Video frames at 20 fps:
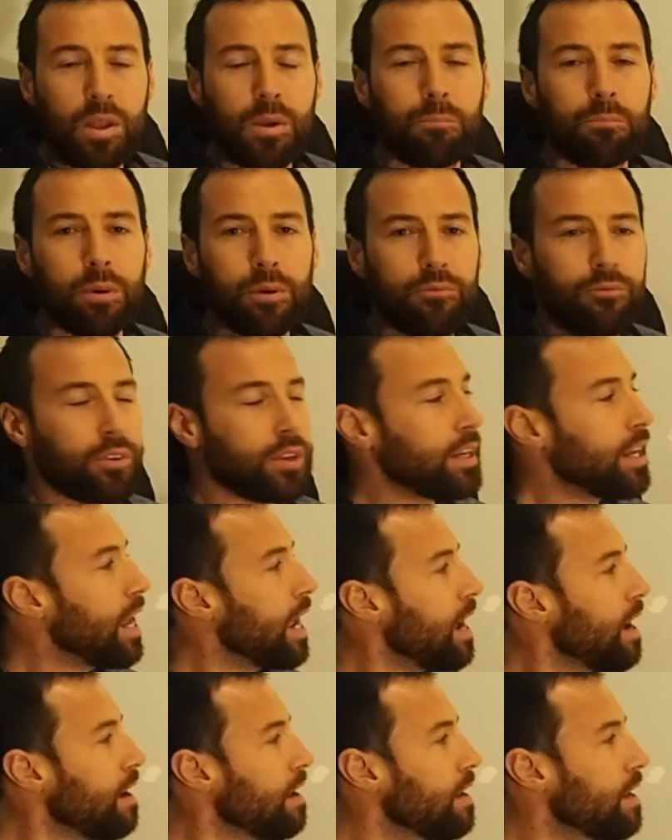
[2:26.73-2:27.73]
But for
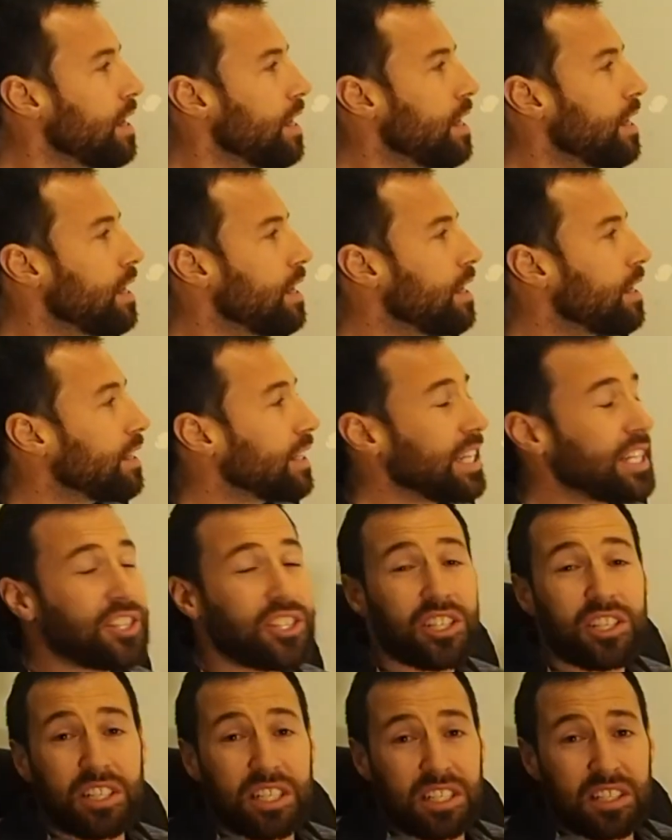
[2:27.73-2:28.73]
now, let's
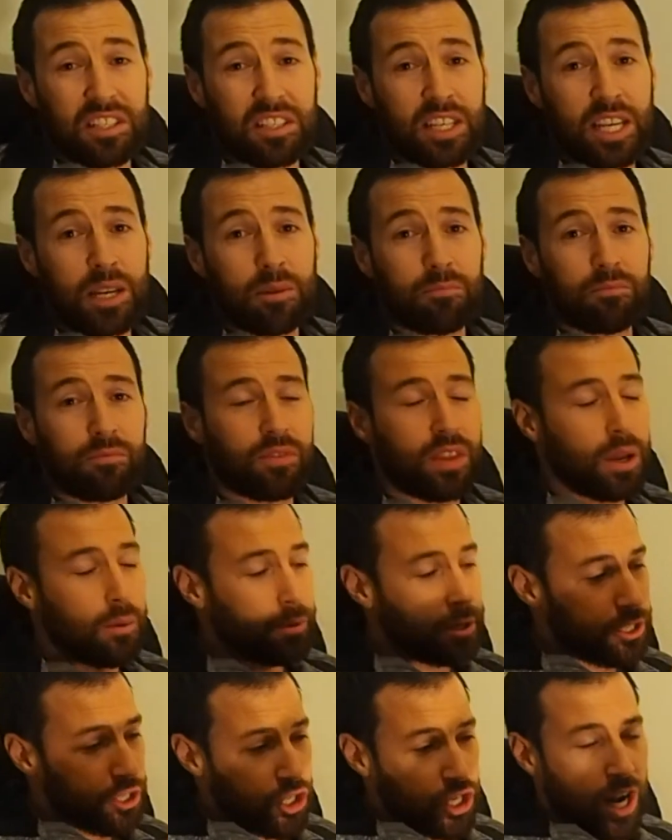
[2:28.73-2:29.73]
just accept that
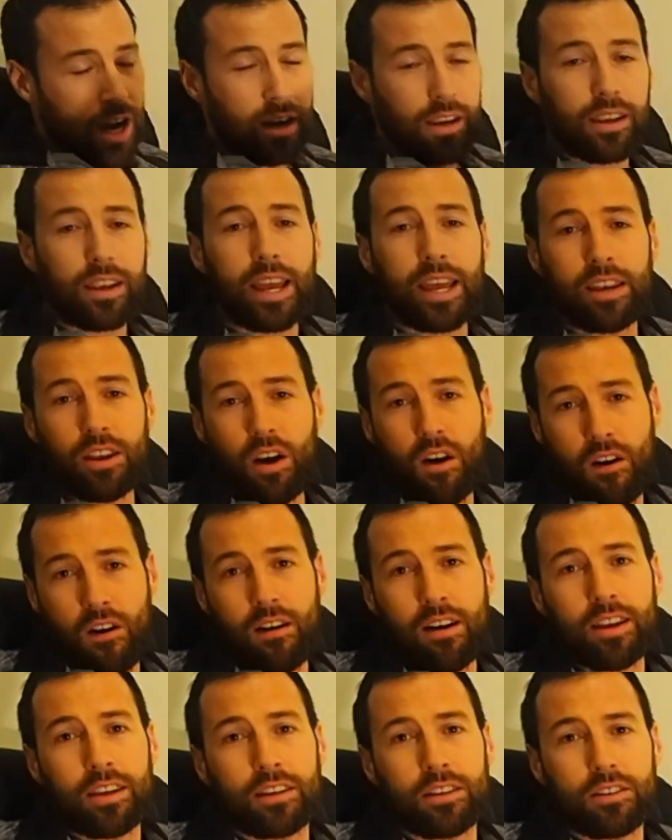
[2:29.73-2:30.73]
we chuck an
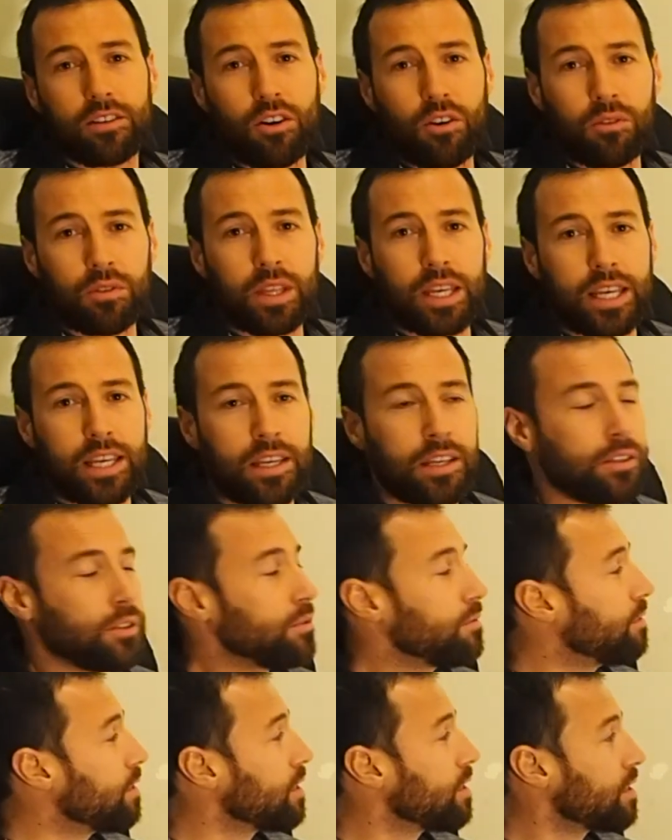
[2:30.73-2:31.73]
I on the end
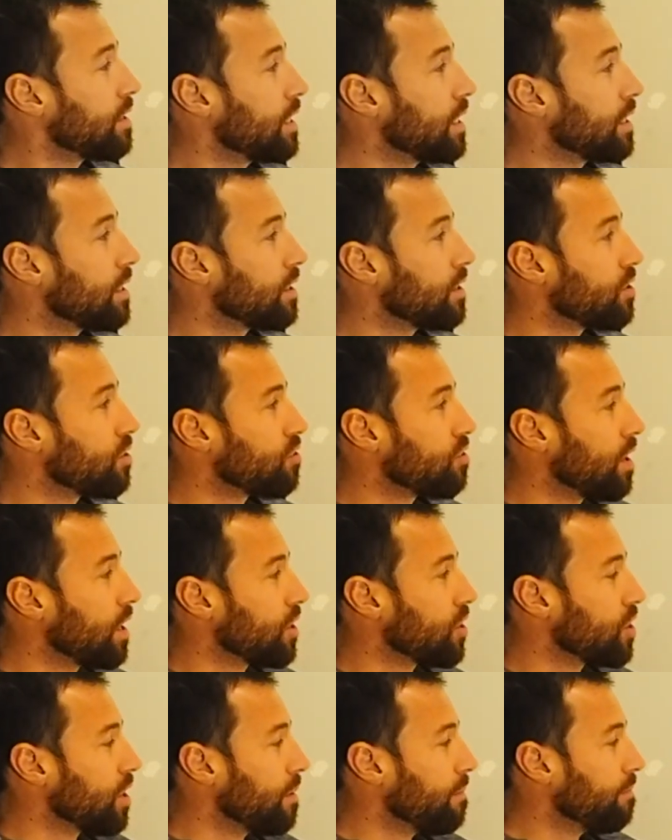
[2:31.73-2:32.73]
of this sentence
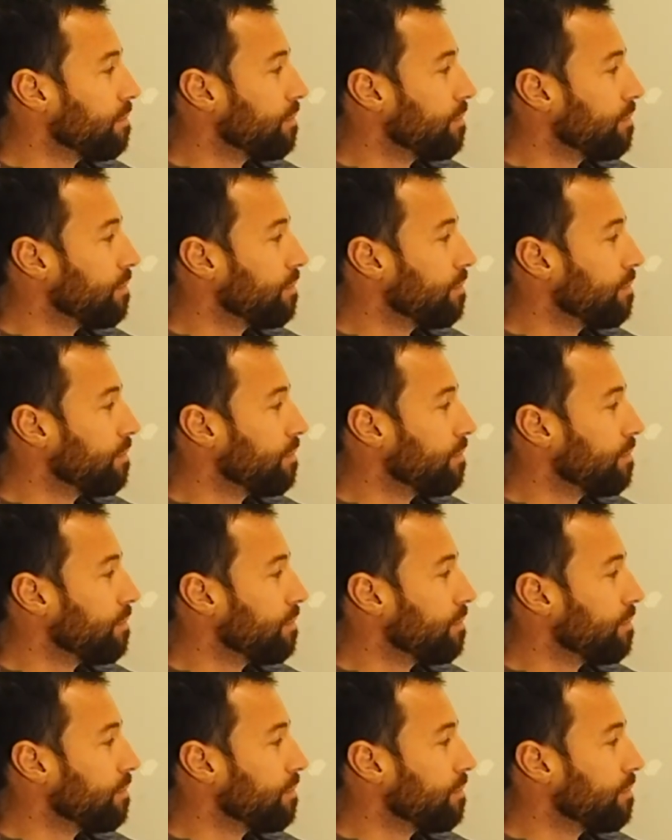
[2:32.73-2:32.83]
structure.